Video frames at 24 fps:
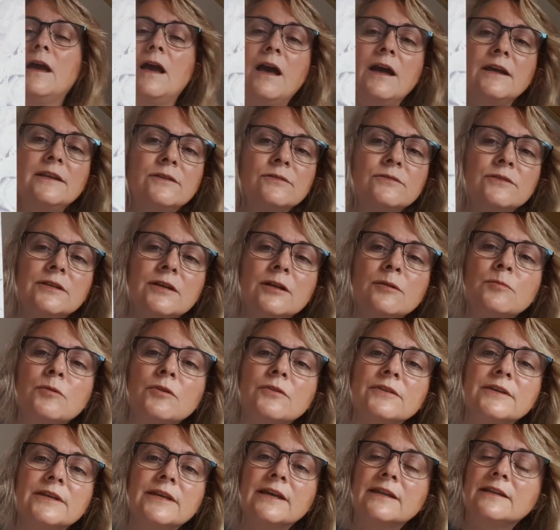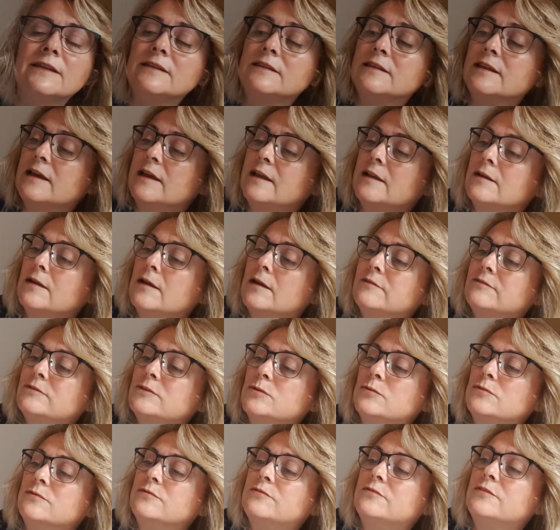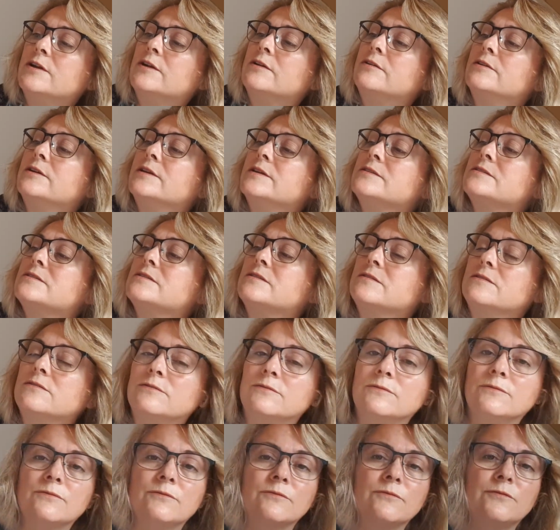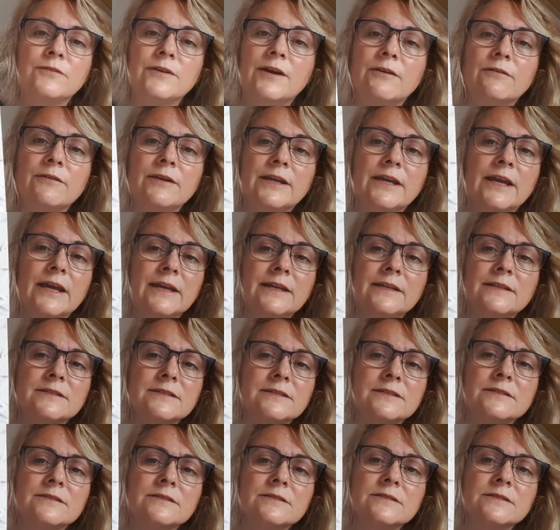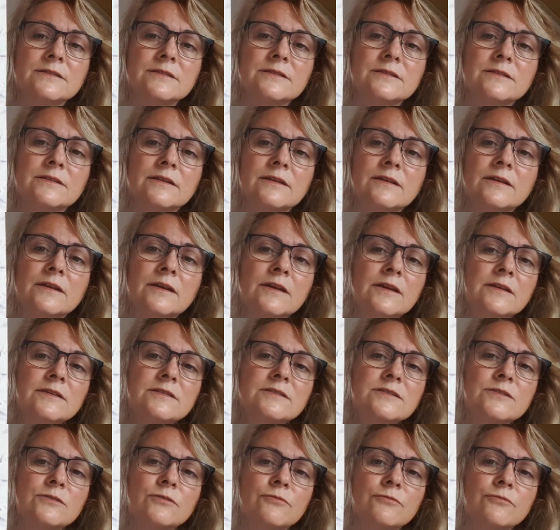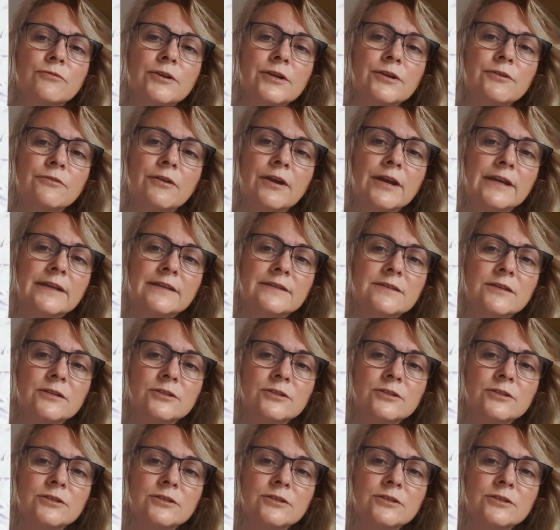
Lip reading: I don't think I'll bother getting that. I've got various variegated silvery greys.